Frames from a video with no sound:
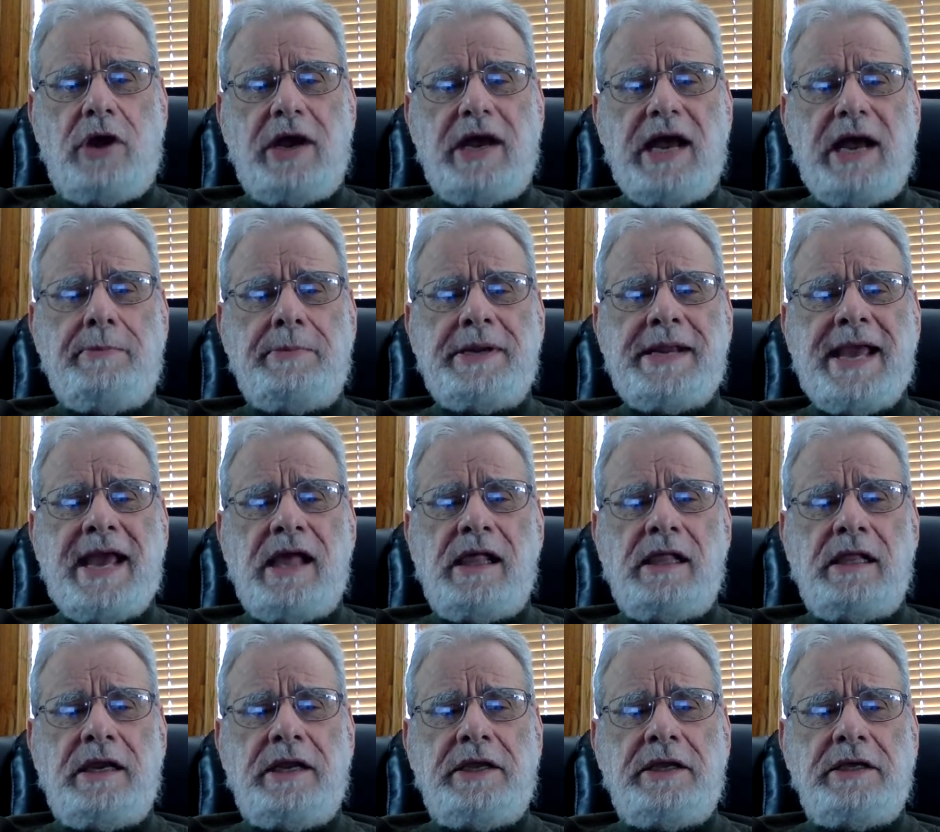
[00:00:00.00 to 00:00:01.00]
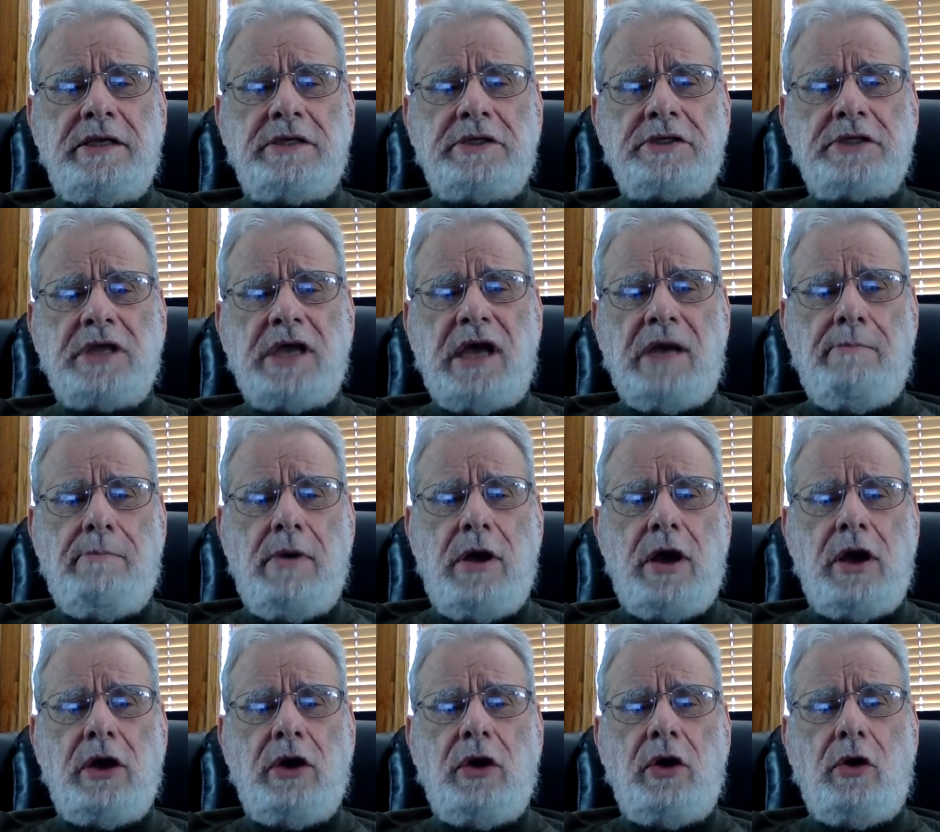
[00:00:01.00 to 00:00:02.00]
commonalities
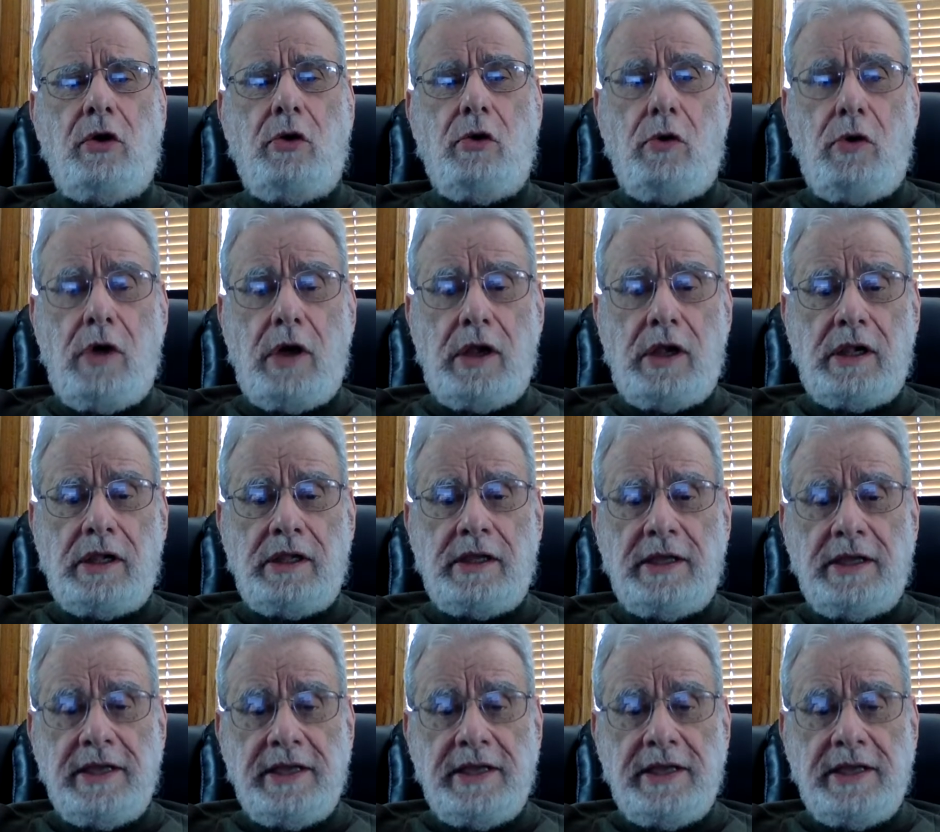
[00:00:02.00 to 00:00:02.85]
among all